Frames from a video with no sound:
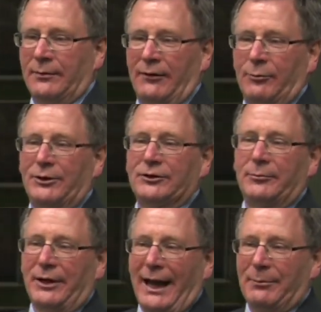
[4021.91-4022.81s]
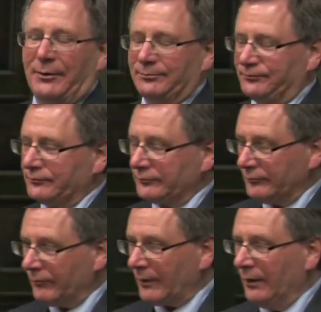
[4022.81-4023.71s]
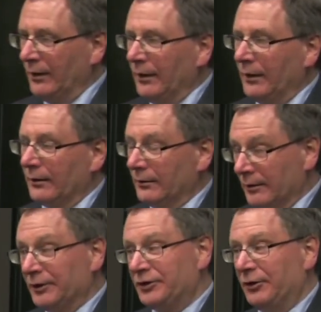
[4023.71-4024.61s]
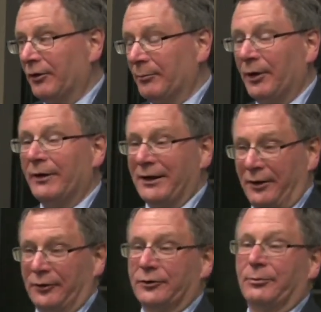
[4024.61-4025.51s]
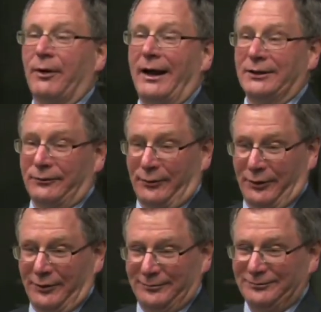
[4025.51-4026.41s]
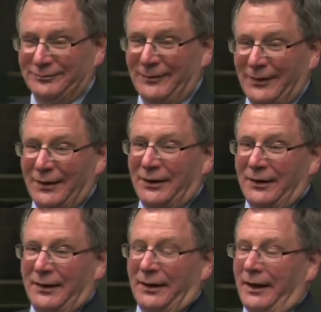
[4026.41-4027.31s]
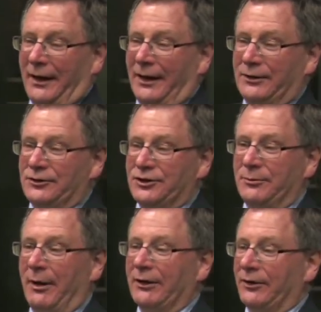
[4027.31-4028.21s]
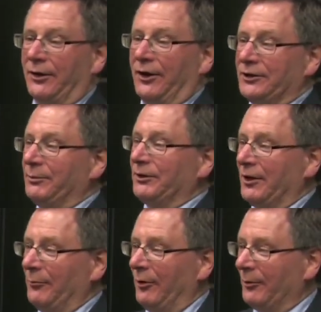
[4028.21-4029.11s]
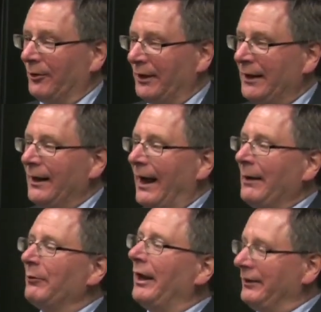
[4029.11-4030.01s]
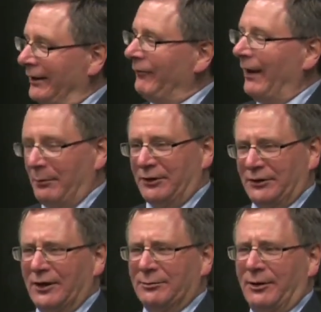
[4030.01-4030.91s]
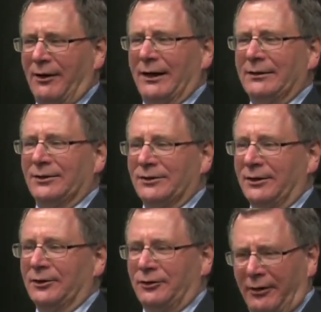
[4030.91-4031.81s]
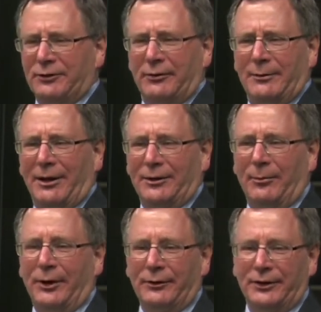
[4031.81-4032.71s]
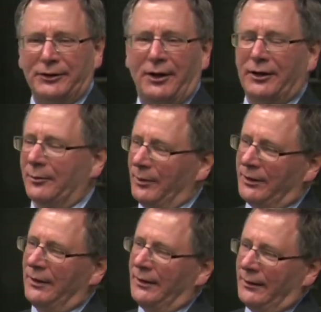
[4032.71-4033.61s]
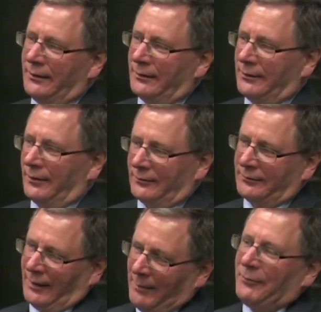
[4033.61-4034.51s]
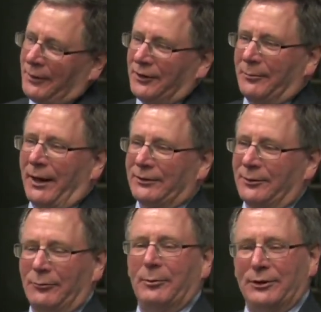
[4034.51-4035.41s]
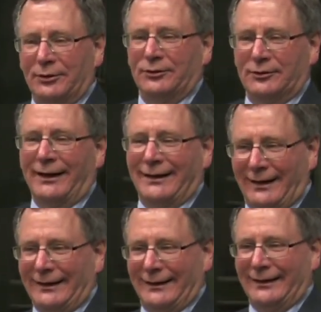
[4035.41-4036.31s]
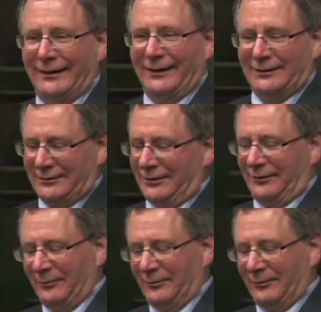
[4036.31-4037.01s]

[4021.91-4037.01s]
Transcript: Everybody's going to be happy. Little did she know her mother had another surprise for her. And she makes the husband come home early. I really identify with this husband, all right? Because the story is really about the mother and the daughter, but, you know, I'm married to the Mexican woman, too, so I kind of get into this, you know.